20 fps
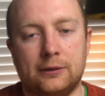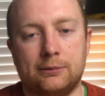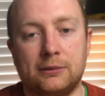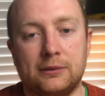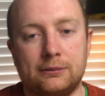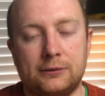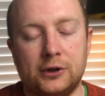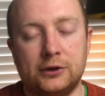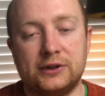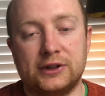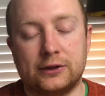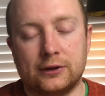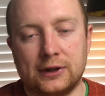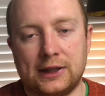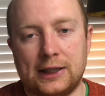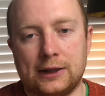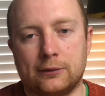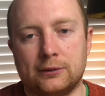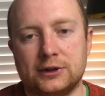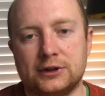musical
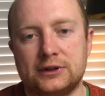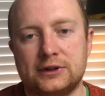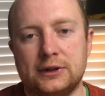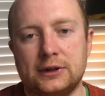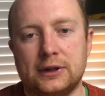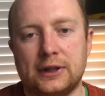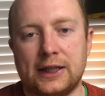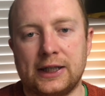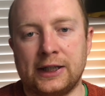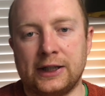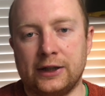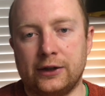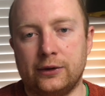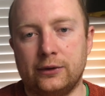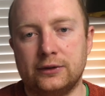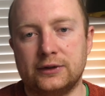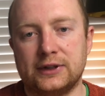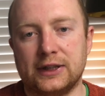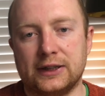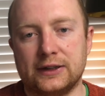language that he
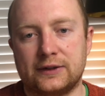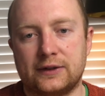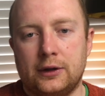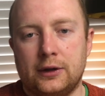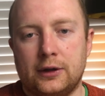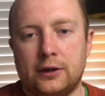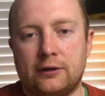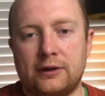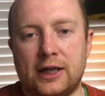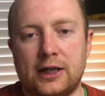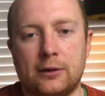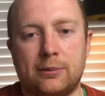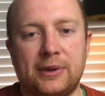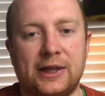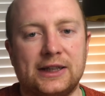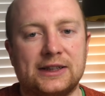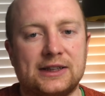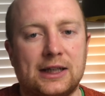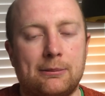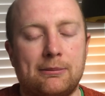uses, creating a
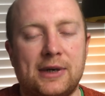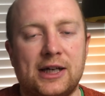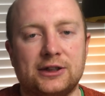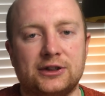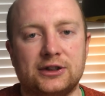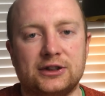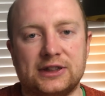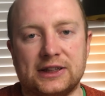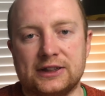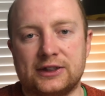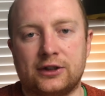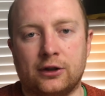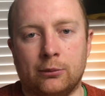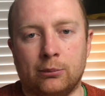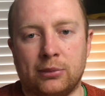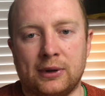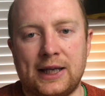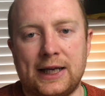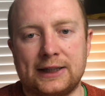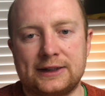piece that measures its
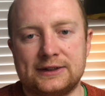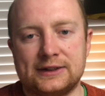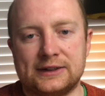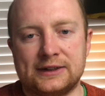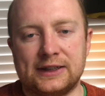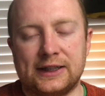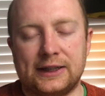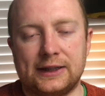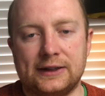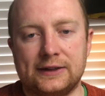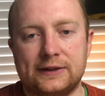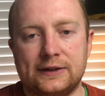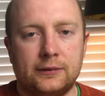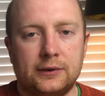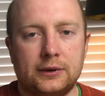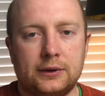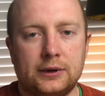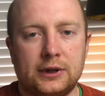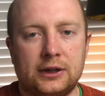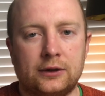complexities.
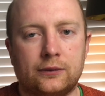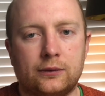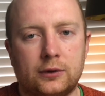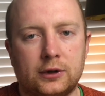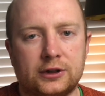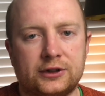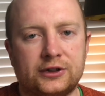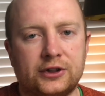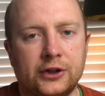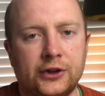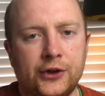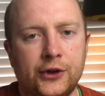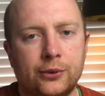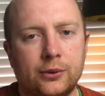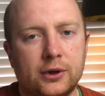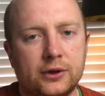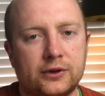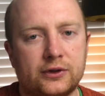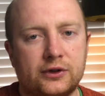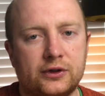In other words, the
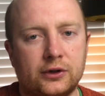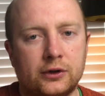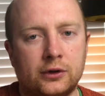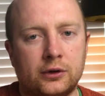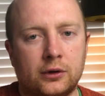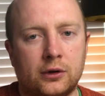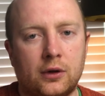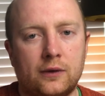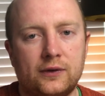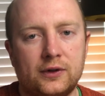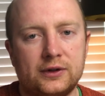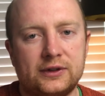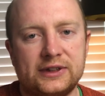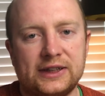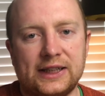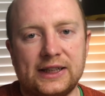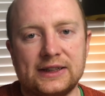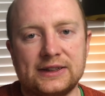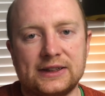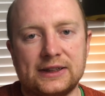nuance and
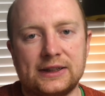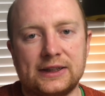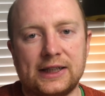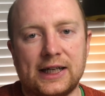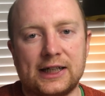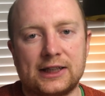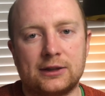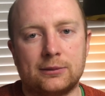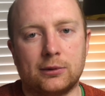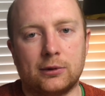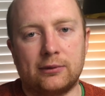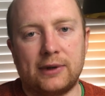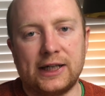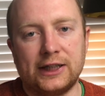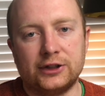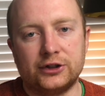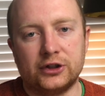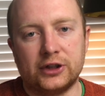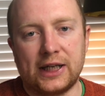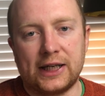novelty is in the
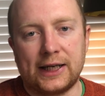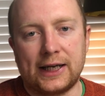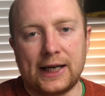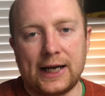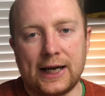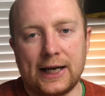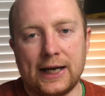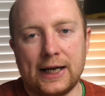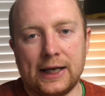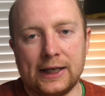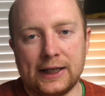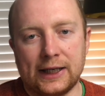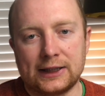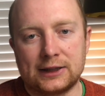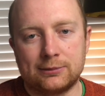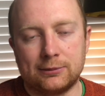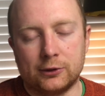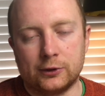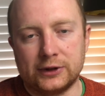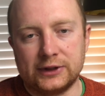exploration and
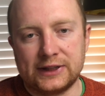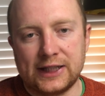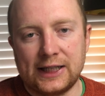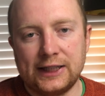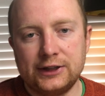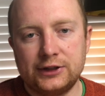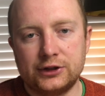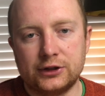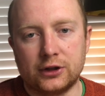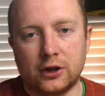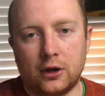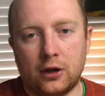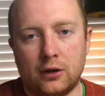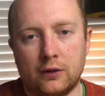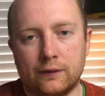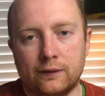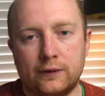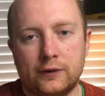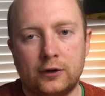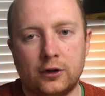exploitation
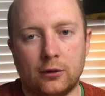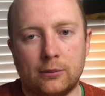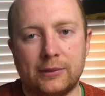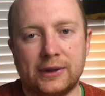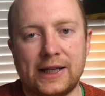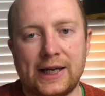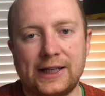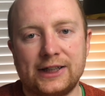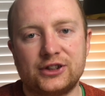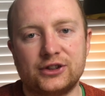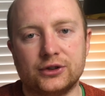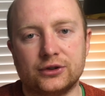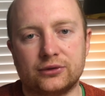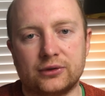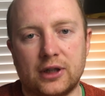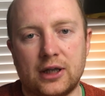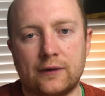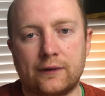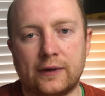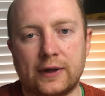of combinations
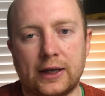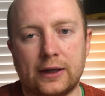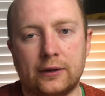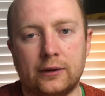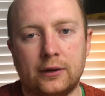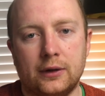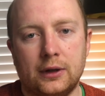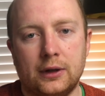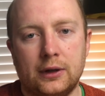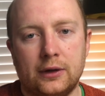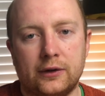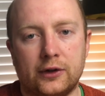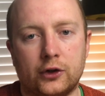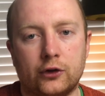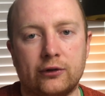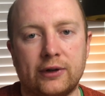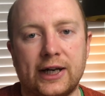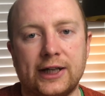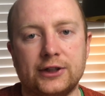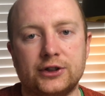rather than the
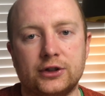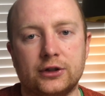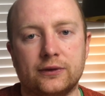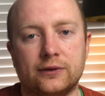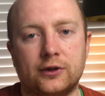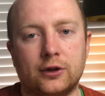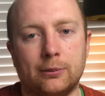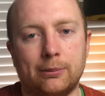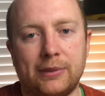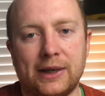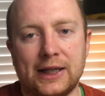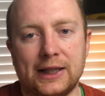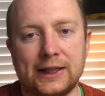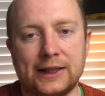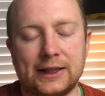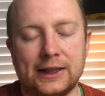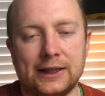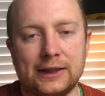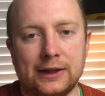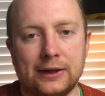creation of
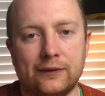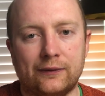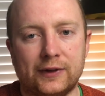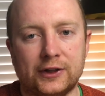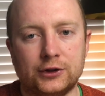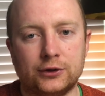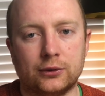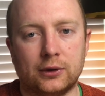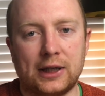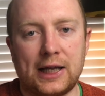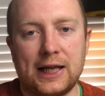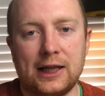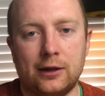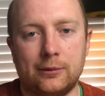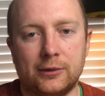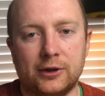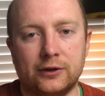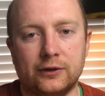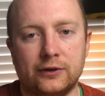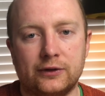compelling individual
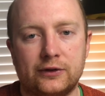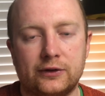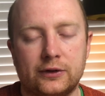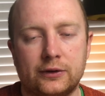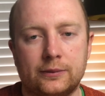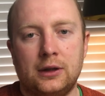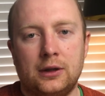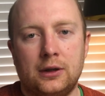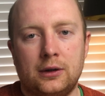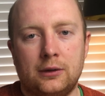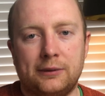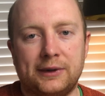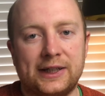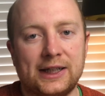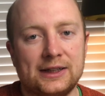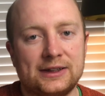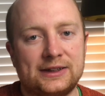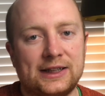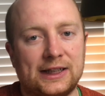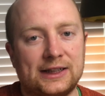elements. We
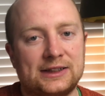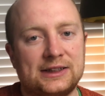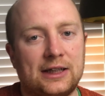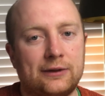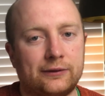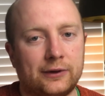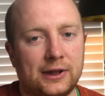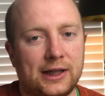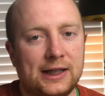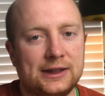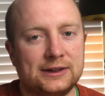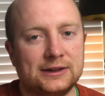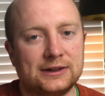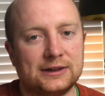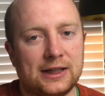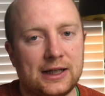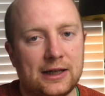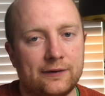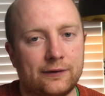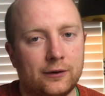can take several lessons
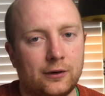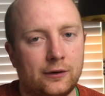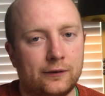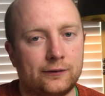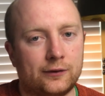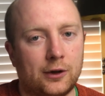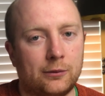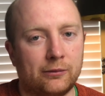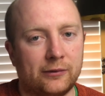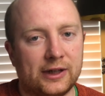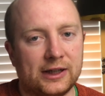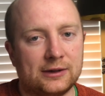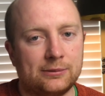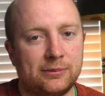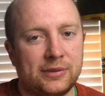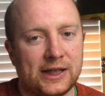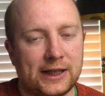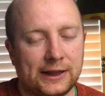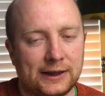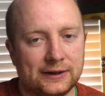therefore from this
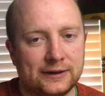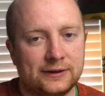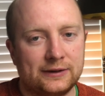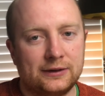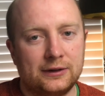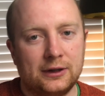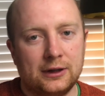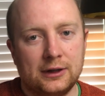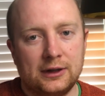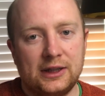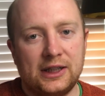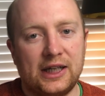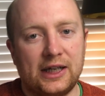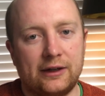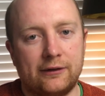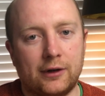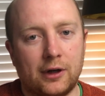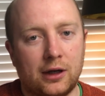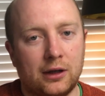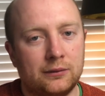piece.
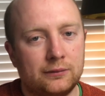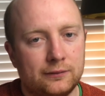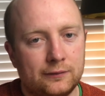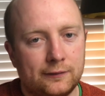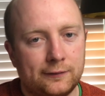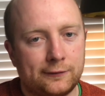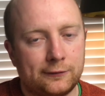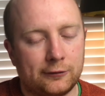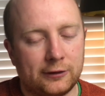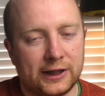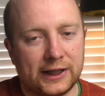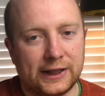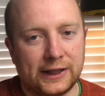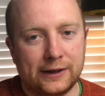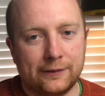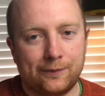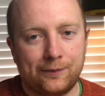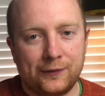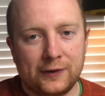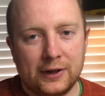Here are 3.
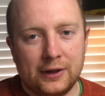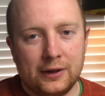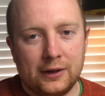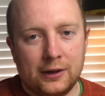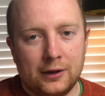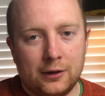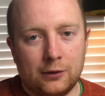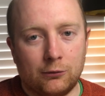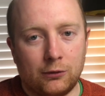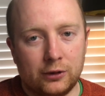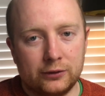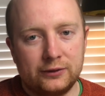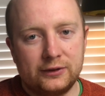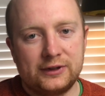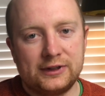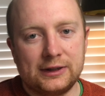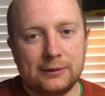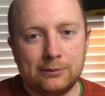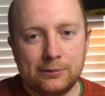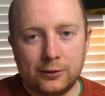1.
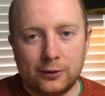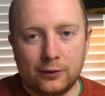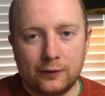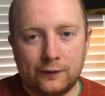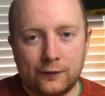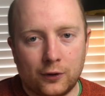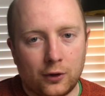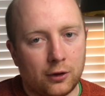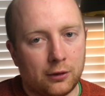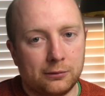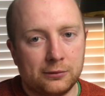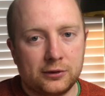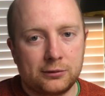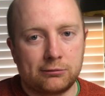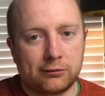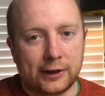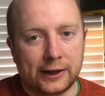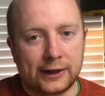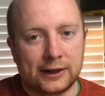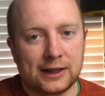Simple forms
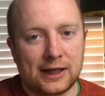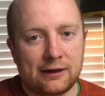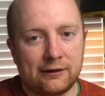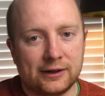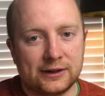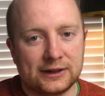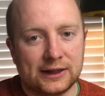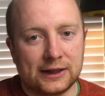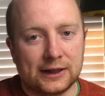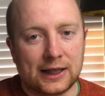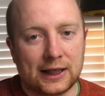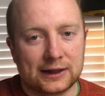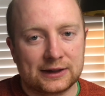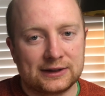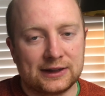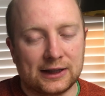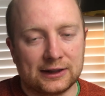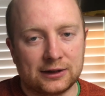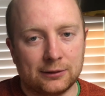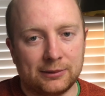bring clarity and
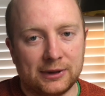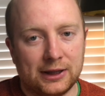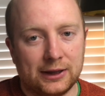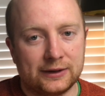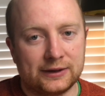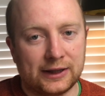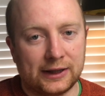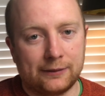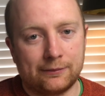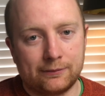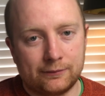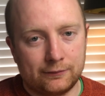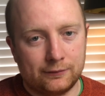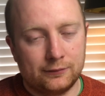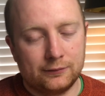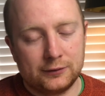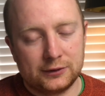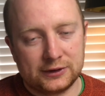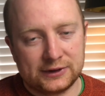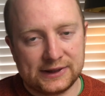accessibility.
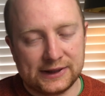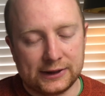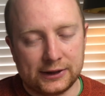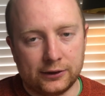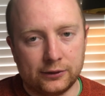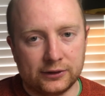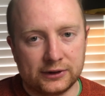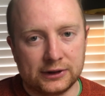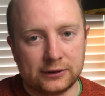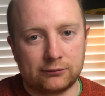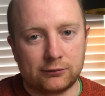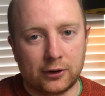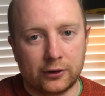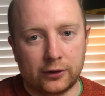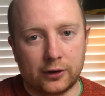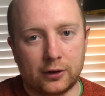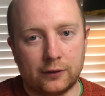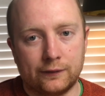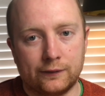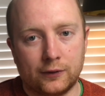Tin uses
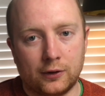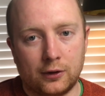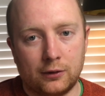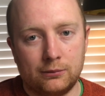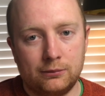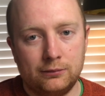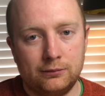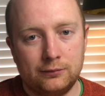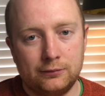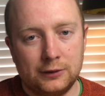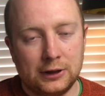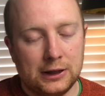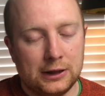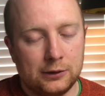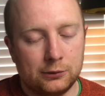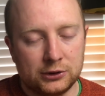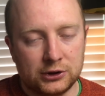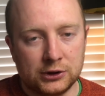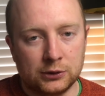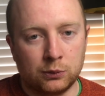rondo form,
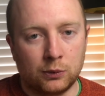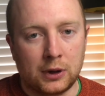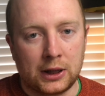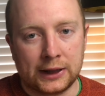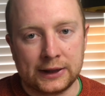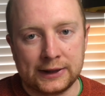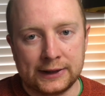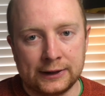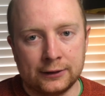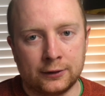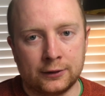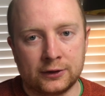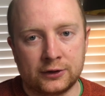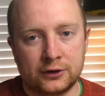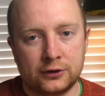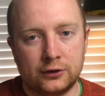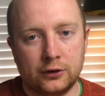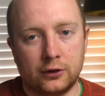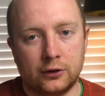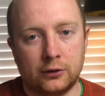which is widely
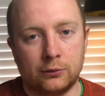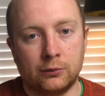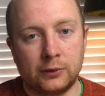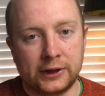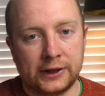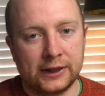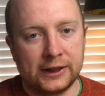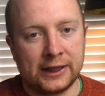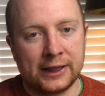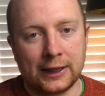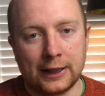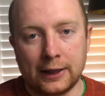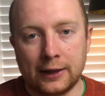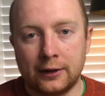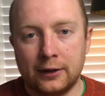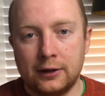understood, and we can hear